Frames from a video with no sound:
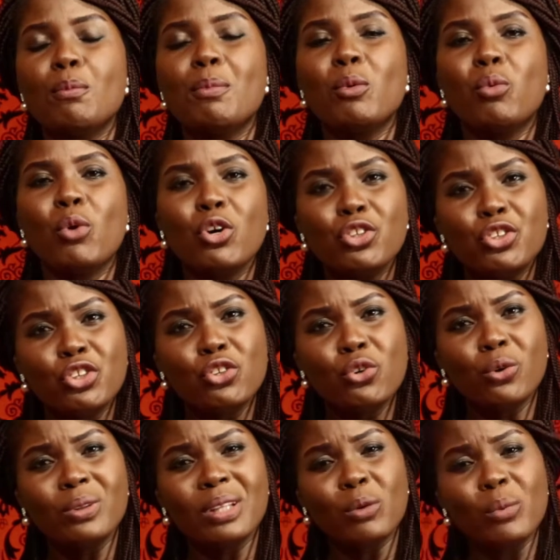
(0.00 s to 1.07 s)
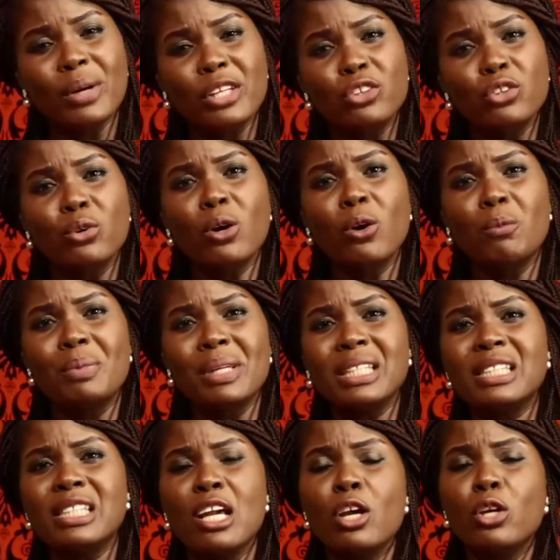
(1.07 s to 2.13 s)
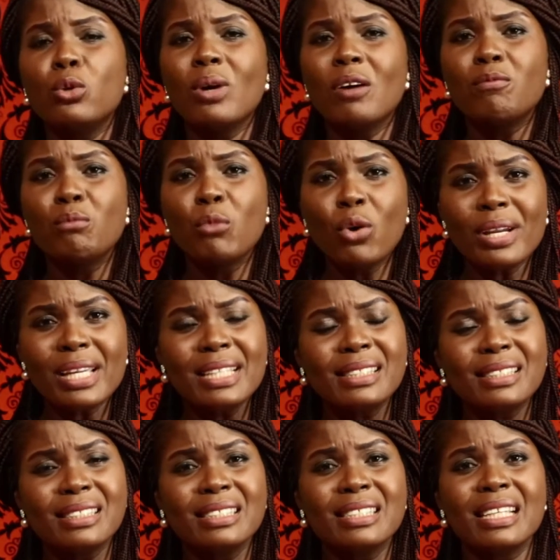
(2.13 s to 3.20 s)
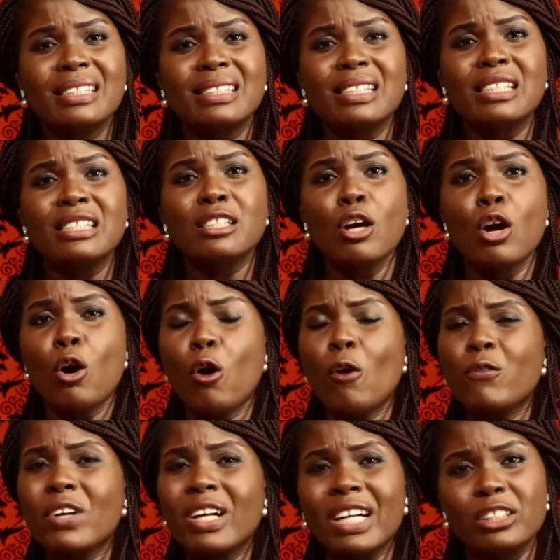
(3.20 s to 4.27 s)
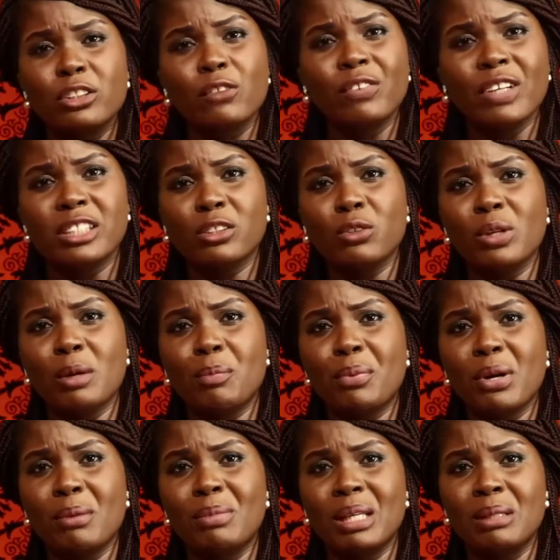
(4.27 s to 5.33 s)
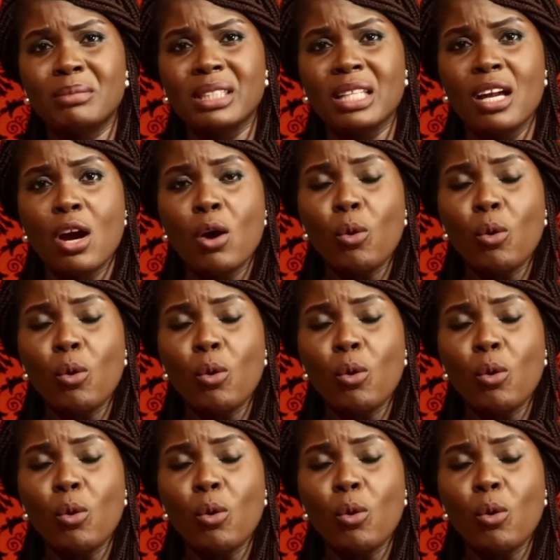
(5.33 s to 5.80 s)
Number one, you know that when you are obese, you have more incidences of cardiovascular problems.